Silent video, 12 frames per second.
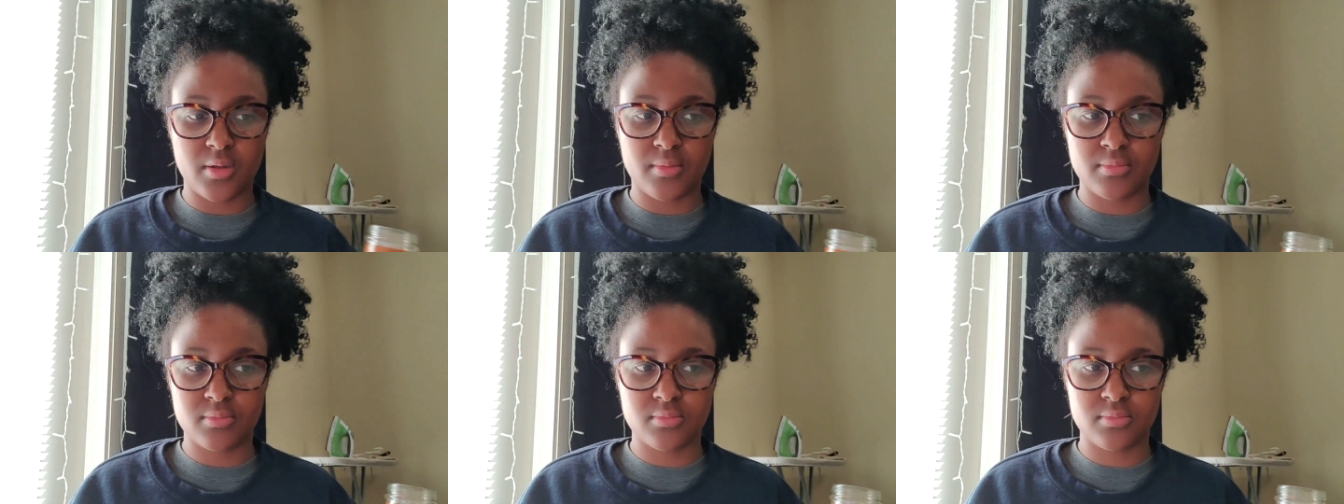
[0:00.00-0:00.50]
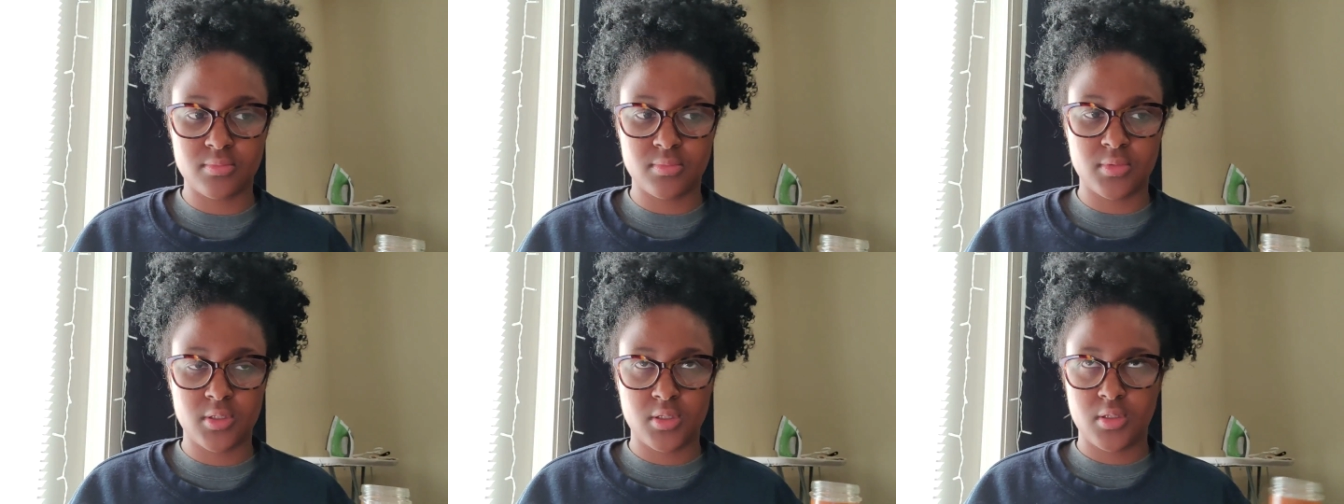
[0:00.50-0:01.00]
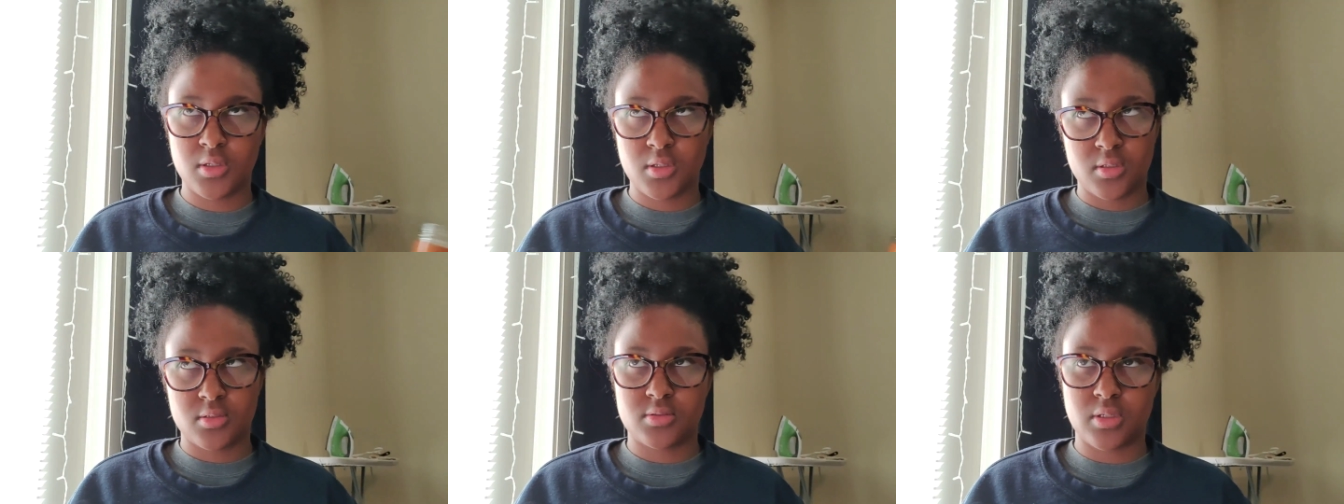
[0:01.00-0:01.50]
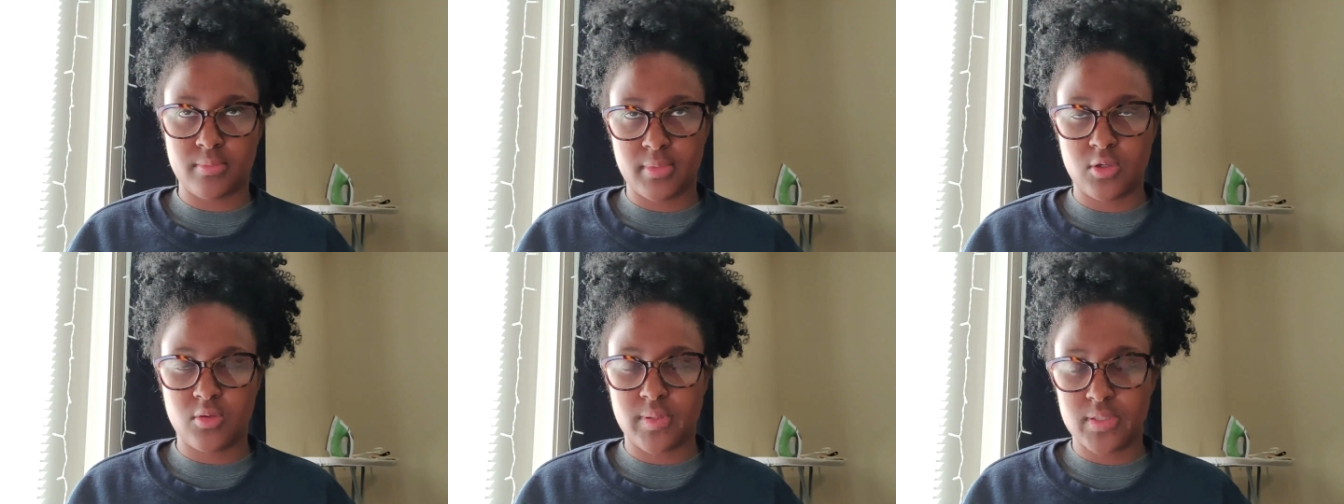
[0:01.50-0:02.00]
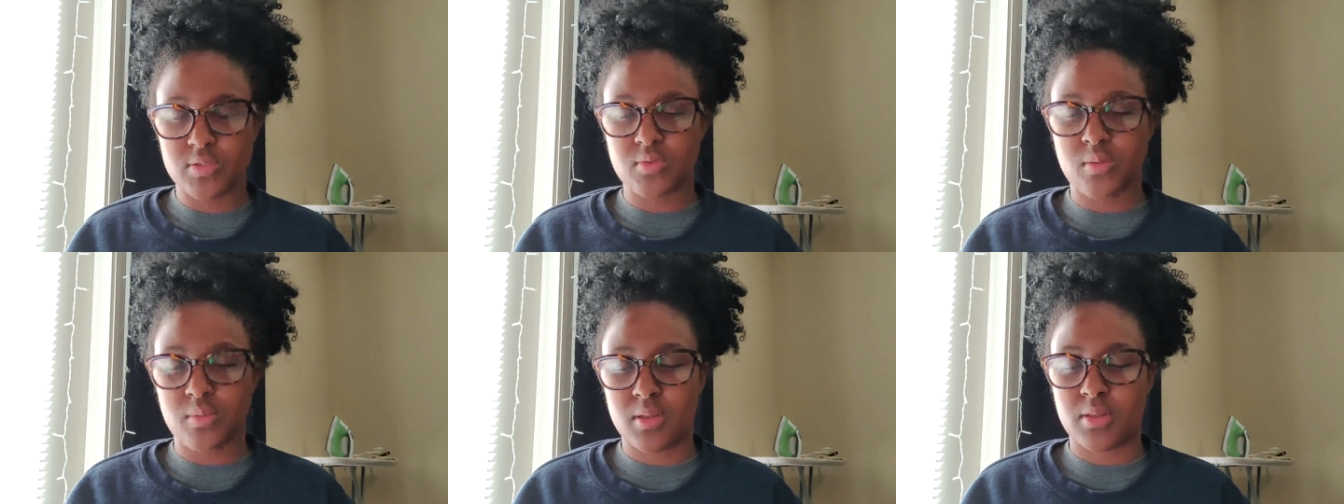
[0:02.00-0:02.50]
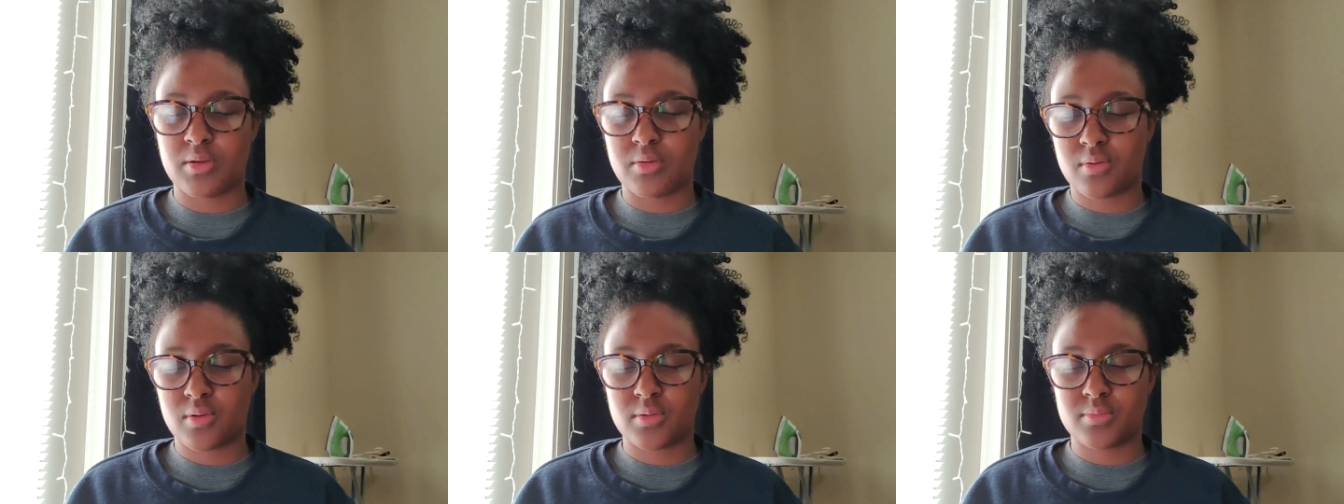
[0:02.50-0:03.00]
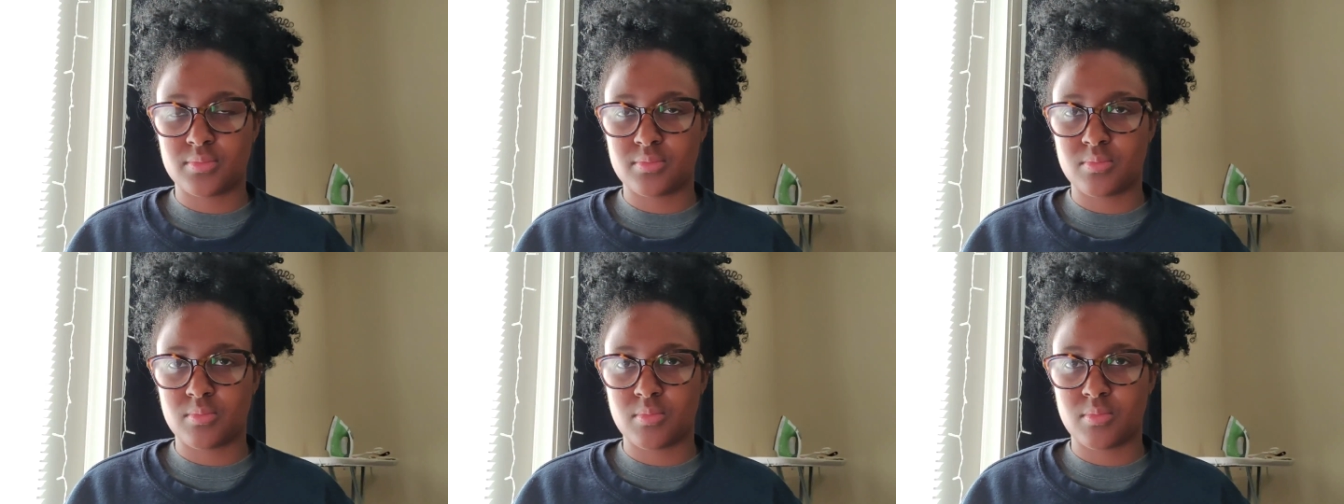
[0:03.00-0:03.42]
um so I may go back to Walmart later on.